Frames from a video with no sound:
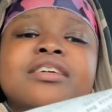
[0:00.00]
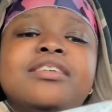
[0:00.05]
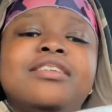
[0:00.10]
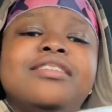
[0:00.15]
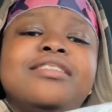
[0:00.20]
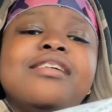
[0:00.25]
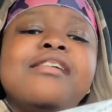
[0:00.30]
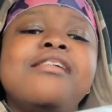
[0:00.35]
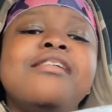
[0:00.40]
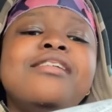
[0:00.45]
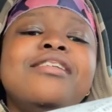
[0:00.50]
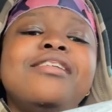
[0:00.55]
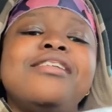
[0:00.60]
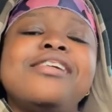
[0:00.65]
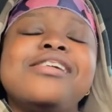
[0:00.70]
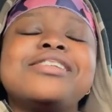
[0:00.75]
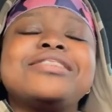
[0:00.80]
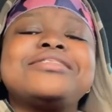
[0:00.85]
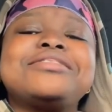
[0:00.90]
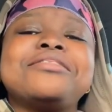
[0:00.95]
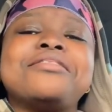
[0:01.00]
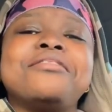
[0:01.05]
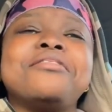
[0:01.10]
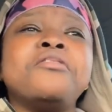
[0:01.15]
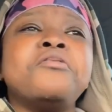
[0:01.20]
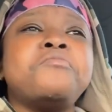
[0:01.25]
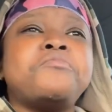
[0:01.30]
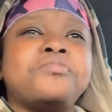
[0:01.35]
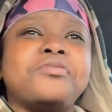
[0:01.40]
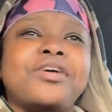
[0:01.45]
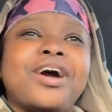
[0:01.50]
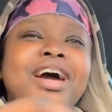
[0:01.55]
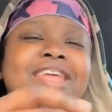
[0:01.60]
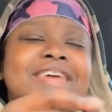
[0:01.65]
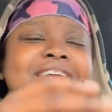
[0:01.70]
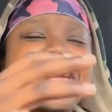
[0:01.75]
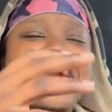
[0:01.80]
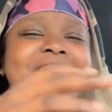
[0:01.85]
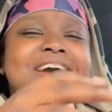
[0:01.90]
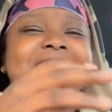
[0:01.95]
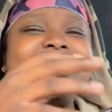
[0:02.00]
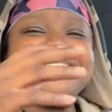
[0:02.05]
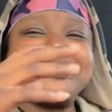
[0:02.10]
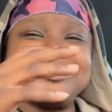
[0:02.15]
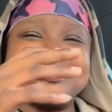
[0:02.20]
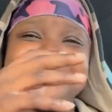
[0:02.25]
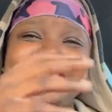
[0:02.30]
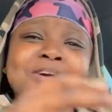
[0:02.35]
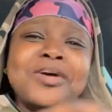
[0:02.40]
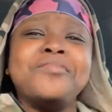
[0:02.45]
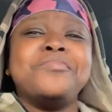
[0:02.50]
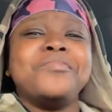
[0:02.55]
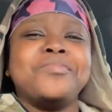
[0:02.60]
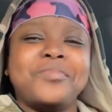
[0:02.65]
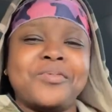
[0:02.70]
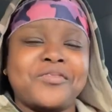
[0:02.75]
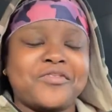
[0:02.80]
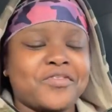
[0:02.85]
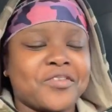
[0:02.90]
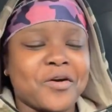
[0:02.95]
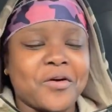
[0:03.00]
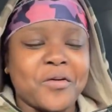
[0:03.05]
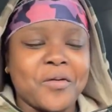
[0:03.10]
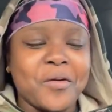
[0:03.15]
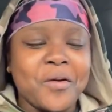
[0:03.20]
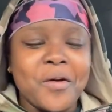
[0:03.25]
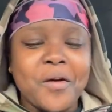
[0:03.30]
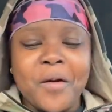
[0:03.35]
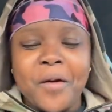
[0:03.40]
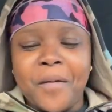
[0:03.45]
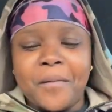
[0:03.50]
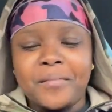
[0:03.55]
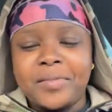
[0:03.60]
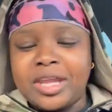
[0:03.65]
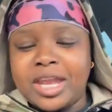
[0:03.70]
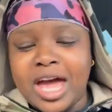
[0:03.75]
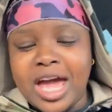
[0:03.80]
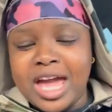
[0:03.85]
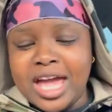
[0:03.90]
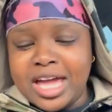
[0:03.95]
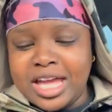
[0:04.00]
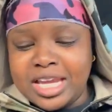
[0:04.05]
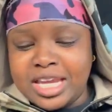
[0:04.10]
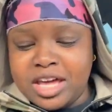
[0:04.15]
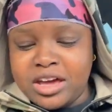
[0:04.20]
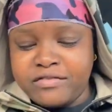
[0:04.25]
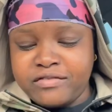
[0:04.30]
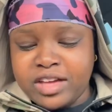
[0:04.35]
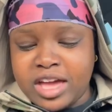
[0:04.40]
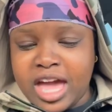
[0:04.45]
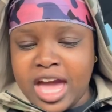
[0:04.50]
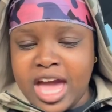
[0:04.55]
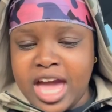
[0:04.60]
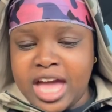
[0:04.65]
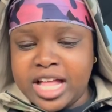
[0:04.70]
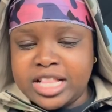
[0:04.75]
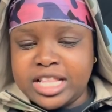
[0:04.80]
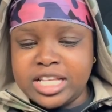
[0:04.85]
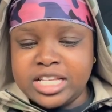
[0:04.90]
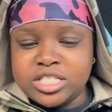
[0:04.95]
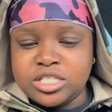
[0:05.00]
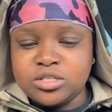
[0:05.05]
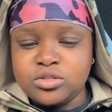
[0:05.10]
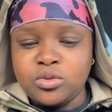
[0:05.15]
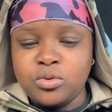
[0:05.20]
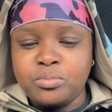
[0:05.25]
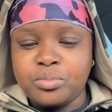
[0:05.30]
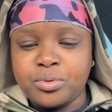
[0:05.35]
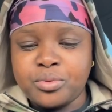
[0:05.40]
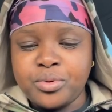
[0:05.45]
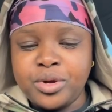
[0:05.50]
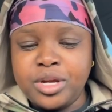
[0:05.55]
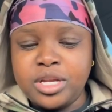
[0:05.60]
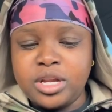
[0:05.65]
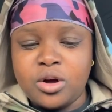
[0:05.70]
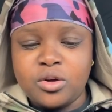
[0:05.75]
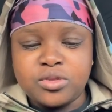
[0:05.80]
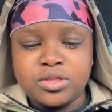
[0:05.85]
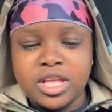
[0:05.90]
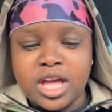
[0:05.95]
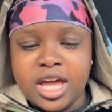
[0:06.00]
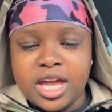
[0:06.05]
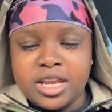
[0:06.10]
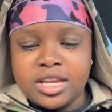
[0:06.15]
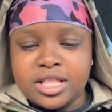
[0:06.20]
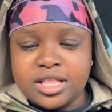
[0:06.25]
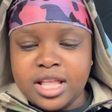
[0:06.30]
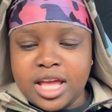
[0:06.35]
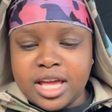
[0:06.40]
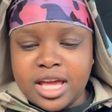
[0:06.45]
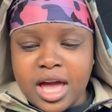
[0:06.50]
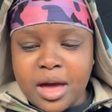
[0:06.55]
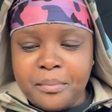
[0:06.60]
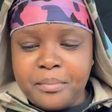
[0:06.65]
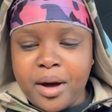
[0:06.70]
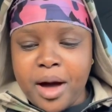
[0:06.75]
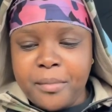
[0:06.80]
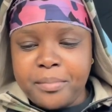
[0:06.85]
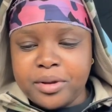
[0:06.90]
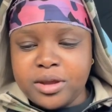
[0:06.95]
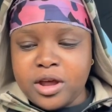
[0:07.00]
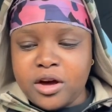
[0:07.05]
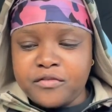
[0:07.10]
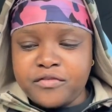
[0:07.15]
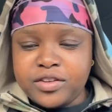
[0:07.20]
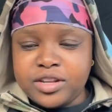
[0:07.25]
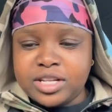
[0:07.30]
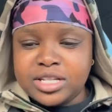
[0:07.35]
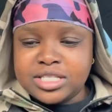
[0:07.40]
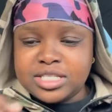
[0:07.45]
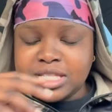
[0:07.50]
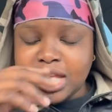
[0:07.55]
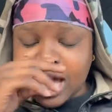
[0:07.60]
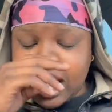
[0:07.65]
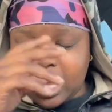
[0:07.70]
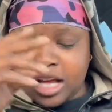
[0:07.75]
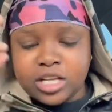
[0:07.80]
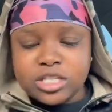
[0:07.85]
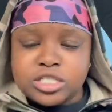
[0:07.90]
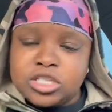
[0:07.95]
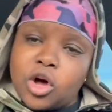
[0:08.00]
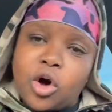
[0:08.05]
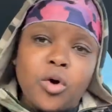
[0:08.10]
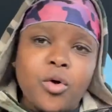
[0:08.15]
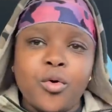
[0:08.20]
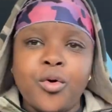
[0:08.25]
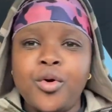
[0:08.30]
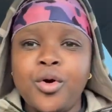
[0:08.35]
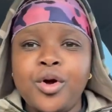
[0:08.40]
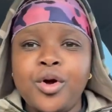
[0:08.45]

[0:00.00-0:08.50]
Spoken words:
A chalupa. I didn't had a chalupa before, but I ain't never had this new burrito thing that they got popping off in this thing. So